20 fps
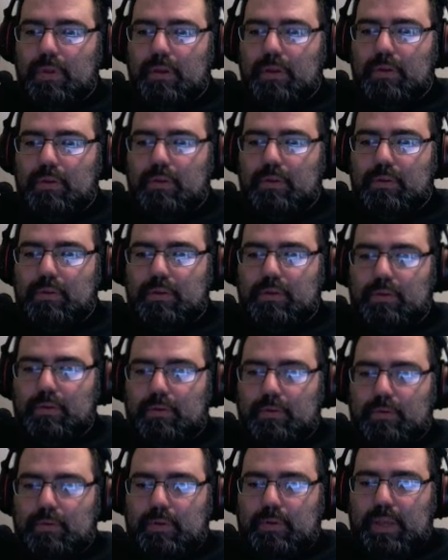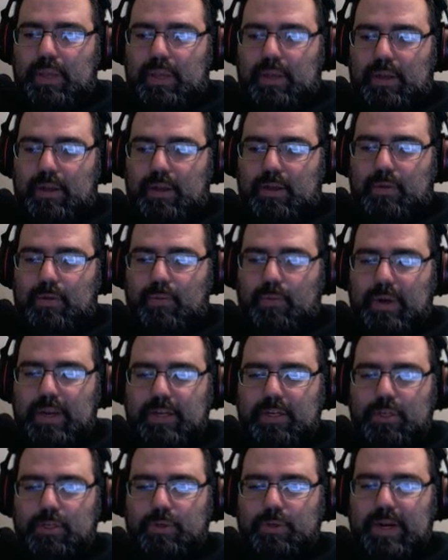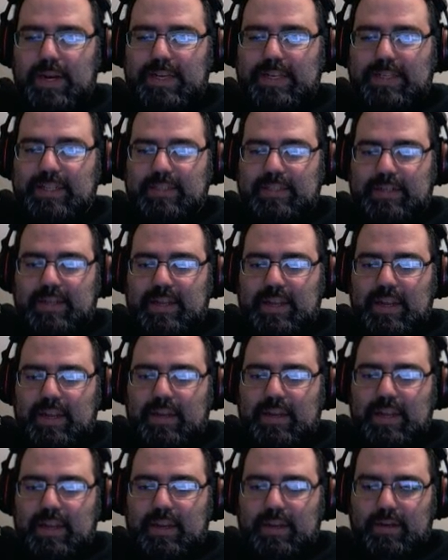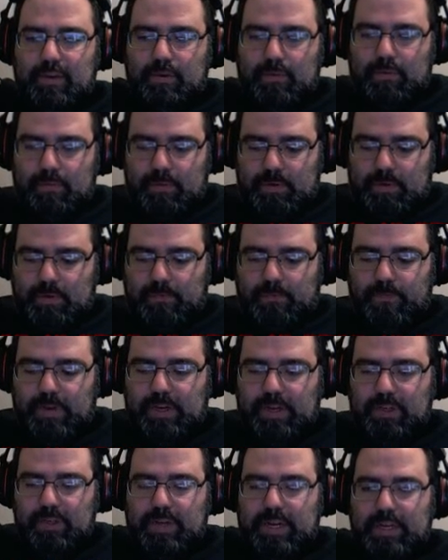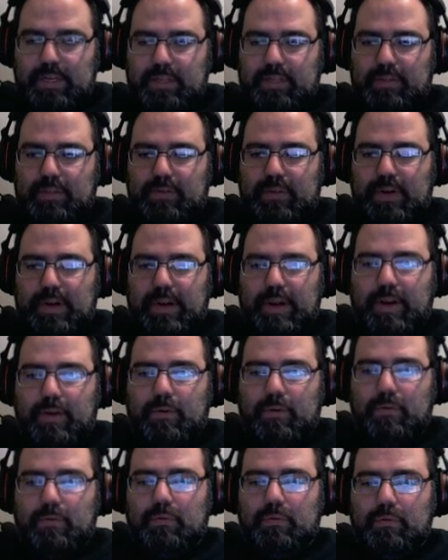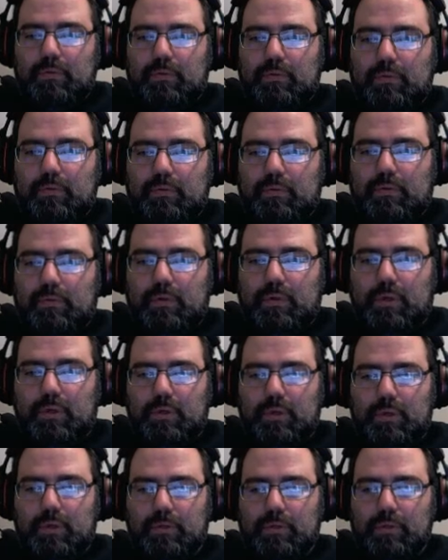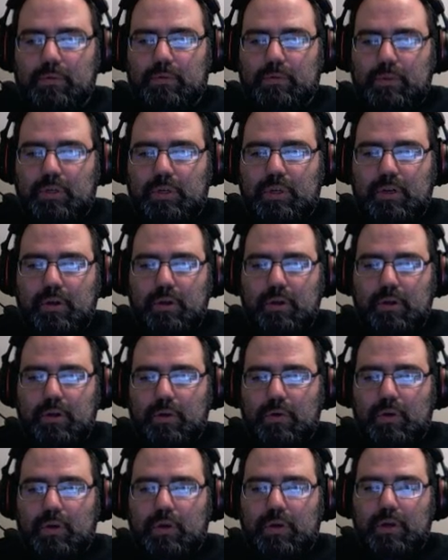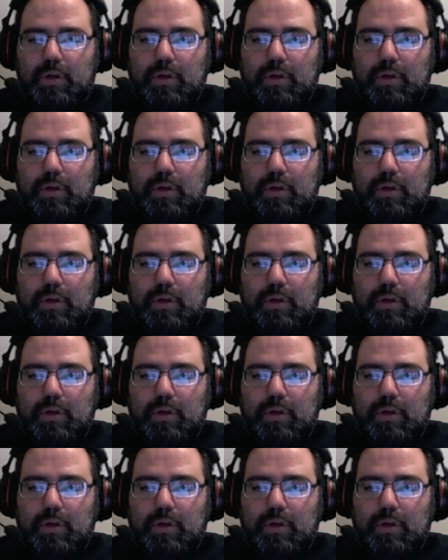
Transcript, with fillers: So, yeah. White dragons attack. I don't want to fight dragons right now. Oh, dear lord.